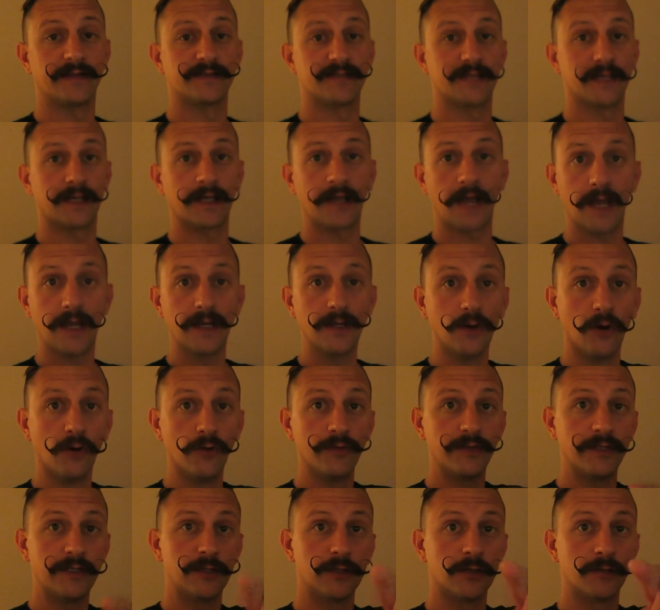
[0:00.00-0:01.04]
It's like, I
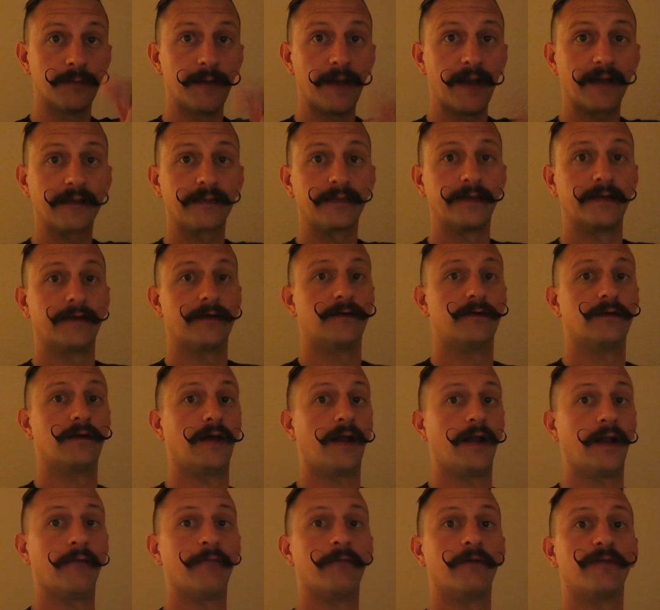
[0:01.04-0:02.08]
know that you're back there
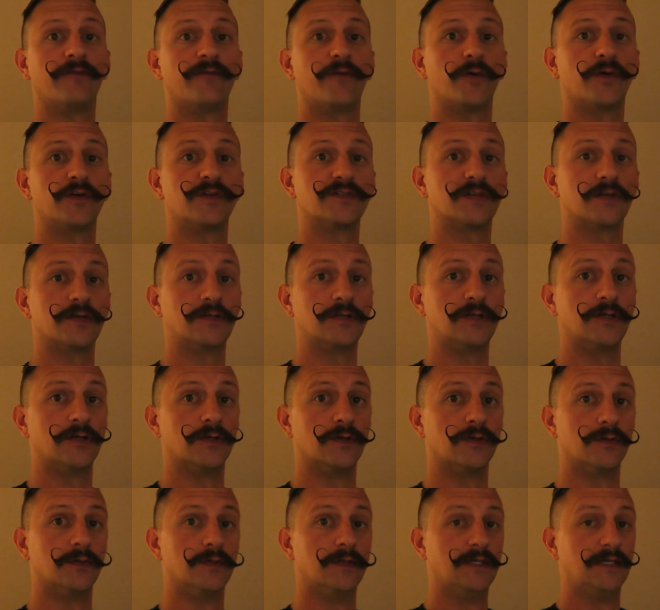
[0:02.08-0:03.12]
and I want to focus on
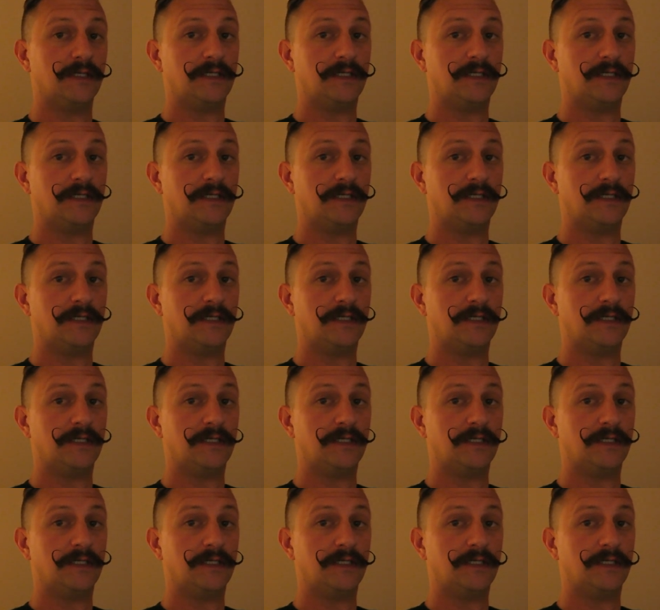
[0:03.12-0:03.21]
you.